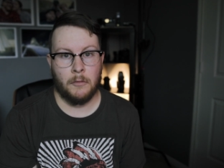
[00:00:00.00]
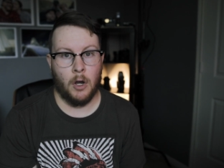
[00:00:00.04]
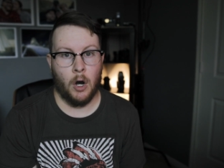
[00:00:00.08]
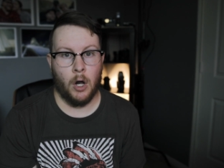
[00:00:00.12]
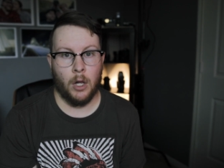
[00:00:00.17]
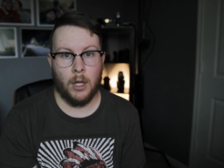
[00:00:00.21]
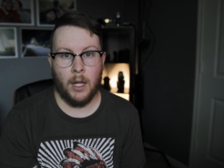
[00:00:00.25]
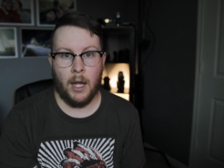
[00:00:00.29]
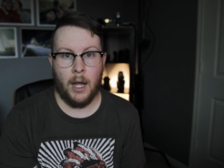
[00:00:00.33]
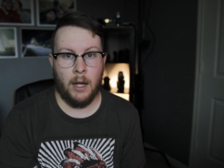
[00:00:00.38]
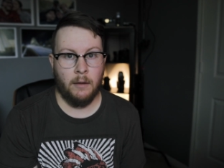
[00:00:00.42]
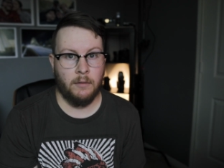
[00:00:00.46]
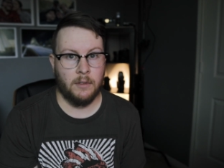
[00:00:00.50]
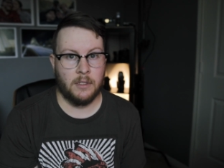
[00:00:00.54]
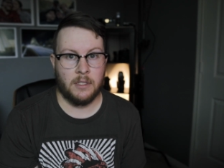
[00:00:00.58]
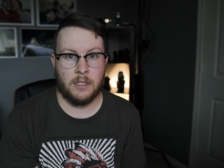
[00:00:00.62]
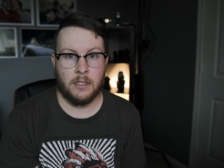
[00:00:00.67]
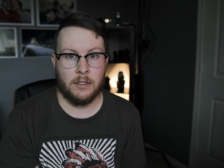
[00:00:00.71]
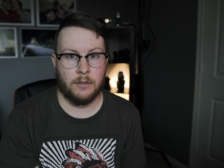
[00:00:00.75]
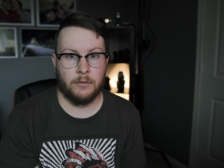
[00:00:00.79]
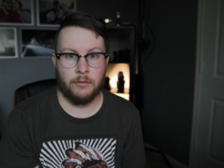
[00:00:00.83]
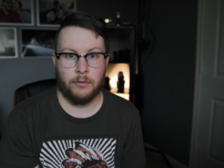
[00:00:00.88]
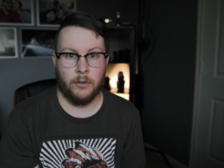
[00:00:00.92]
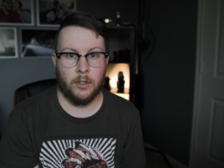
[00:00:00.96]
all I have is
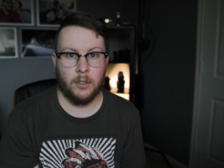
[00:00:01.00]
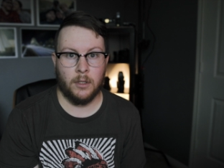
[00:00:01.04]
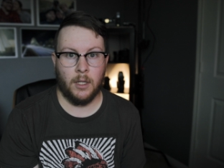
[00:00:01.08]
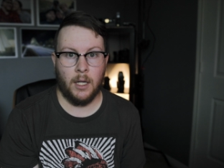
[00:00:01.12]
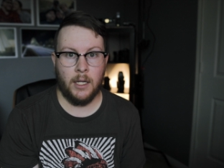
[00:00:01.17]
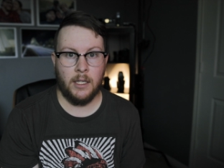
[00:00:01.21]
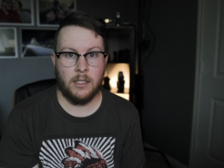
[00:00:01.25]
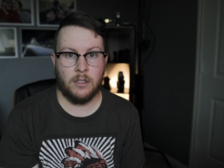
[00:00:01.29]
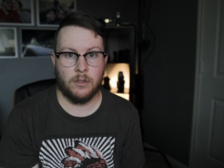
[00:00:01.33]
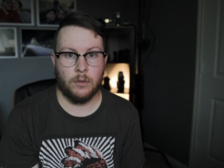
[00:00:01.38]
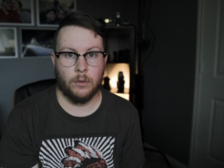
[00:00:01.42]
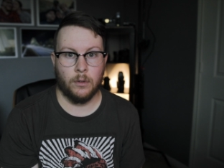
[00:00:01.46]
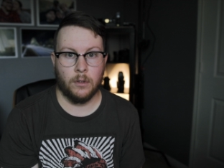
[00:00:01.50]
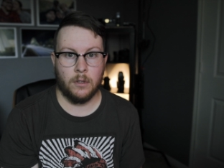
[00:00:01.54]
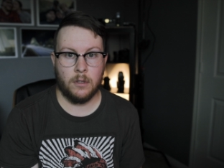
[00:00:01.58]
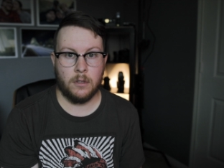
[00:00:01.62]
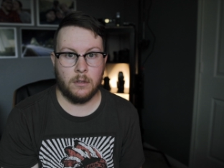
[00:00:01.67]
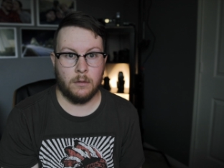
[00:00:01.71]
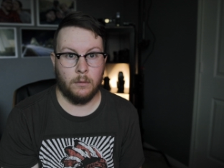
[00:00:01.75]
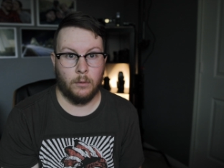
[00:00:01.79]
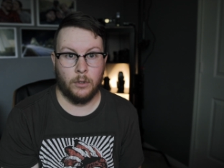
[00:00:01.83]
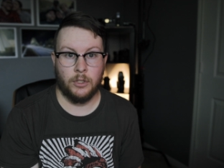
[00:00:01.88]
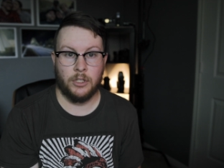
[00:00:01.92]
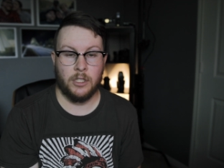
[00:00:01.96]
this front light
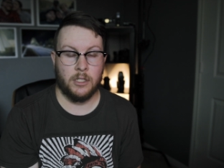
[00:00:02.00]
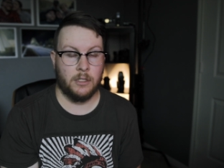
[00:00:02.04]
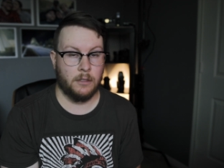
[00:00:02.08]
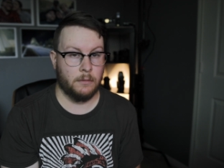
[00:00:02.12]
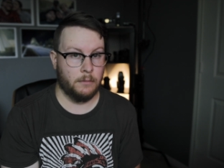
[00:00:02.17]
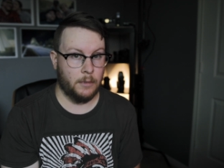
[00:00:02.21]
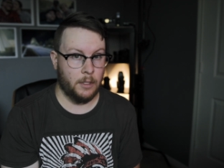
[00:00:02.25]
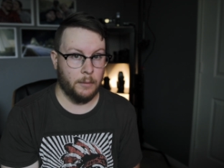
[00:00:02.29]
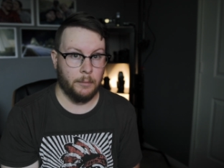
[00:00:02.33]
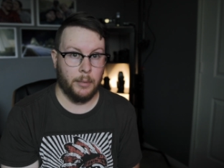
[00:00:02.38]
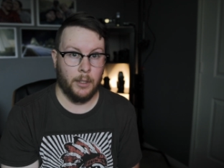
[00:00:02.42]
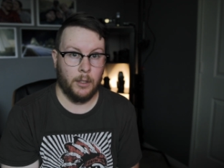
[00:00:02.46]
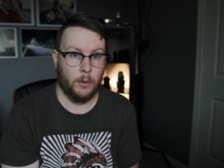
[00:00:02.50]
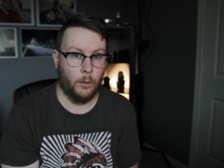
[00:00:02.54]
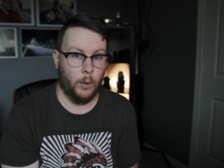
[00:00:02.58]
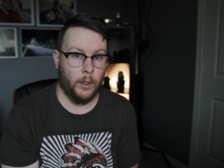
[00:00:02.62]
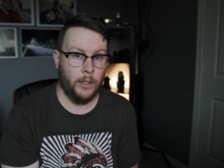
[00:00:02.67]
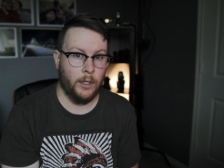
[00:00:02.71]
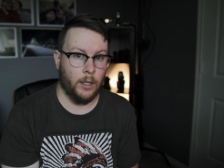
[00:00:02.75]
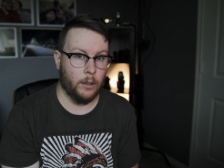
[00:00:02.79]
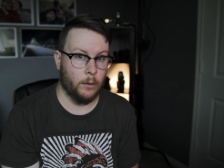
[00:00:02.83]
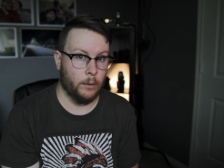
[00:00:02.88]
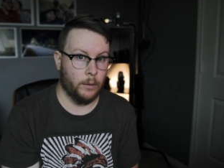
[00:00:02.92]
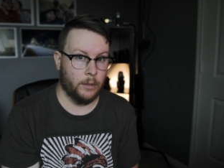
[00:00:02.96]
source, which is the big
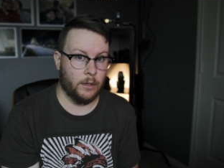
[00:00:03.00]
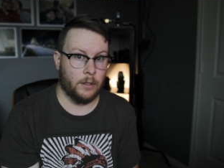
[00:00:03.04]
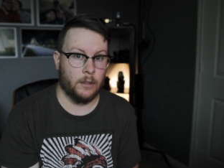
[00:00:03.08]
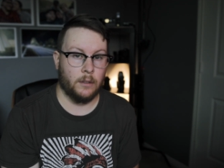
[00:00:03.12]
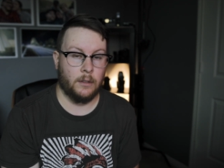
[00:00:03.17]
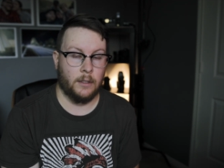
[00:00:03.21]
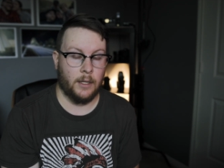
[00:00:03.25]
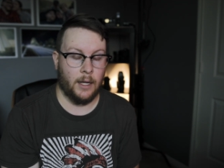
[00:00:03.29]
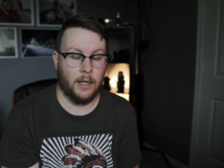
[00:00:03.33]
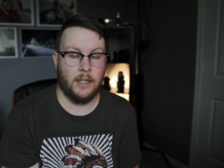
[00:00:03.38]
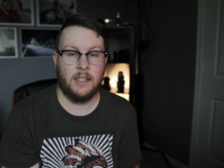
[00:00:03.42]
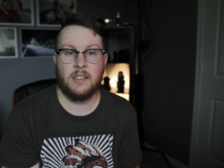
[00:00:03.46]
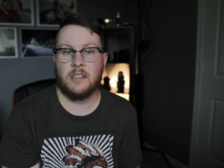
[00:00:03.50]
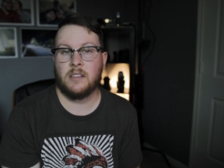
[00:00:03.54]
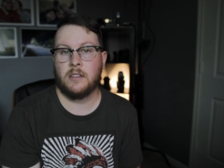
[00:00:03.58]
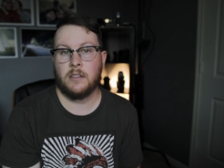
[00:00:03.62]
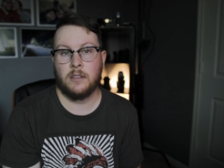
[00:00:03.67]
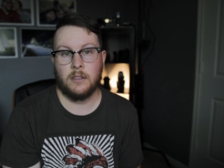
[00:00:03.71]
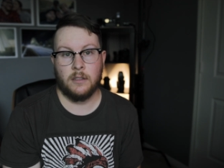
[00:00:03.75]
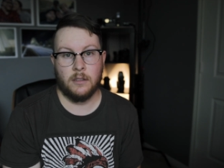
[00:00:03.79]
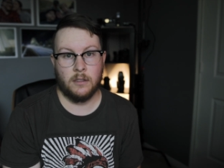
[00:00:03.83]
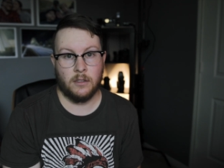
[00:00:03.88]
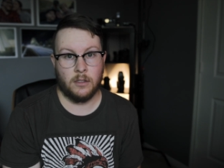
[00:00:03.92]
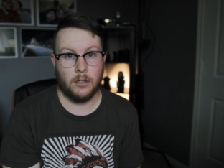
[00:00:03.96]
window with nice,
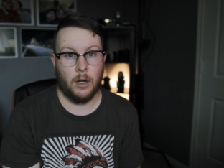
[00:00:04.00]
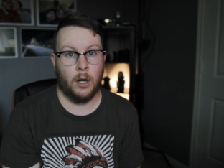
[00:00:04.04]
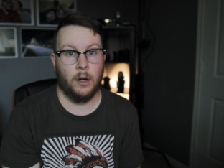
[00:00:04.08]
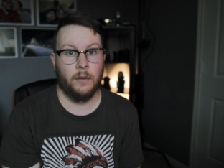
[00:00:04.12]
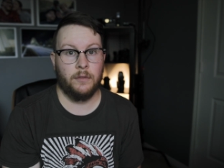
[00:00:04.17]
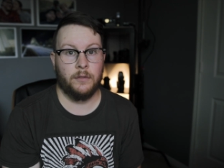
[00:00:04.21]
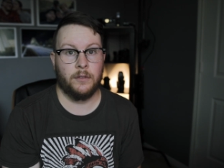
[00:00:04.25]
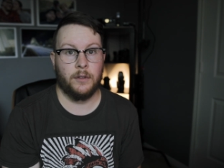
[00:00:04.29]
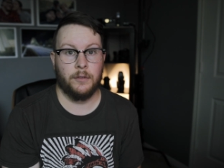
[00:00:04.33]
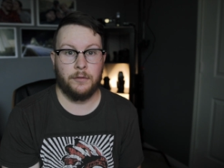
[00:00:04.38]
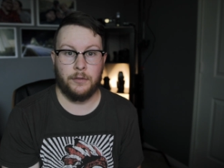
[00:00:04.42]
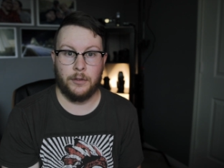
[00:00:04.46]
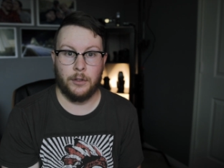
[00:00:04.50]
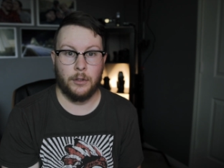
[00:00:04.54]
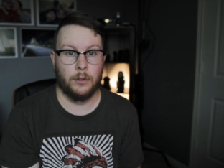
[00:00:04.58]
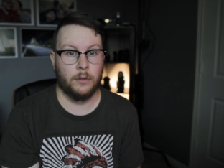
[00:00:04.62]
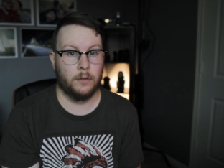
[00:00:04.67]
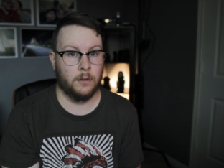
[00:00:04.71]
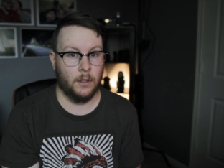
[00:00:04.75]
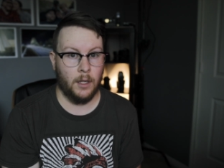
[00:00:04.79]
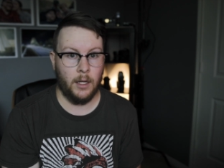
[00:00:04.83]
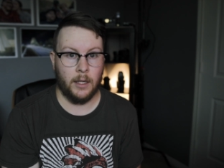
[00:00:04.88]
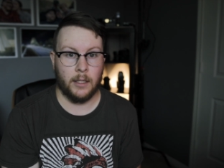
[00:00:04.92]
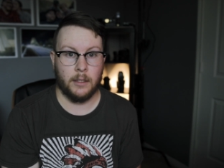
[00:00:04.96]
soft,
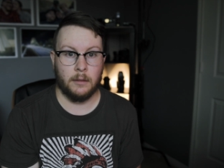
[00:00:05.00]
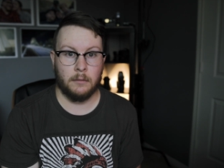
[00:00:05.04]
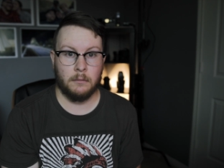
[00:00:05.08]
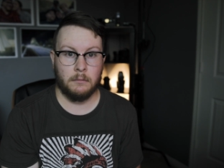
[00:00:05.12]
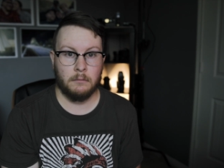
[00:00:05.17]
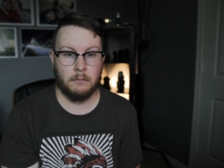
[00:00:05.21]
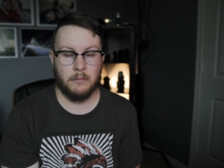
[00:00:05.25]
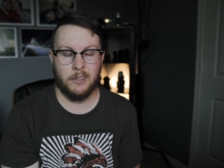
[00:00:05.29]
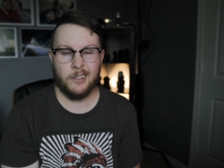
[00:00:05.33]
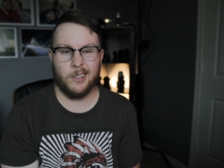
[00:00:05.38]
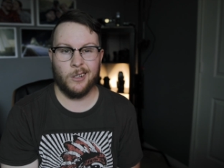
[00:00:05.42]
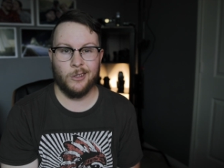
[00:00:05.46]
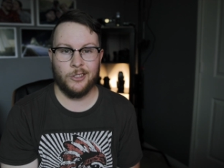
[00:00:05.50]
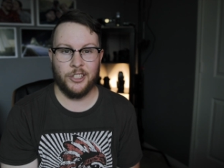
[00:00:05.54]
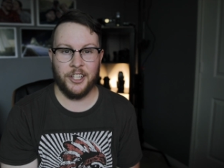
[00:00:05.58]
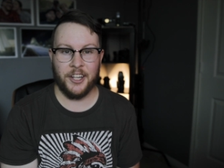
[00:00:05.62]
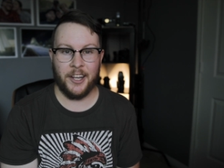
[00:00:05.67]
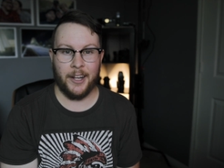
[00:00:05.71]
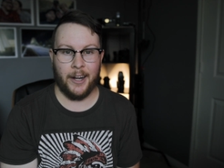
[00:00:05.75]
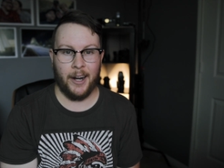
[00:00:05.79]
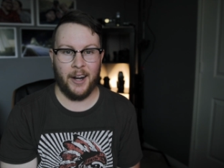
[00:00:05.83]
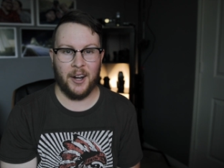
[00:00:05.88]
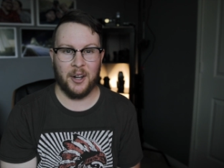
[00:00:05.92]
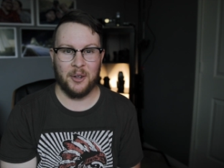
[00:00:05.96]
diffused light. Let's go
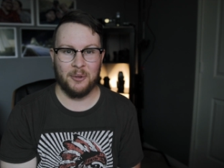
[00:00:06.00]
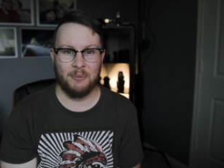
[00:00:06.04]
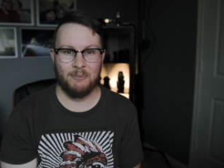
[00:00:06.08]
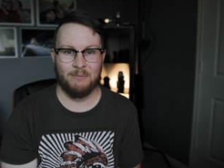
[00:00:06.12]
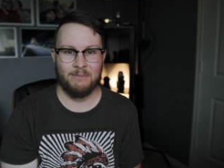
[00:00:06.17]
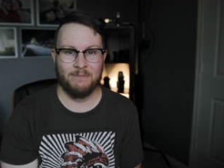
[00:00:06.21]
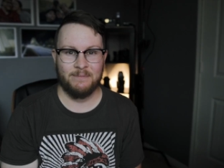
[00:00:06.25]
check it out.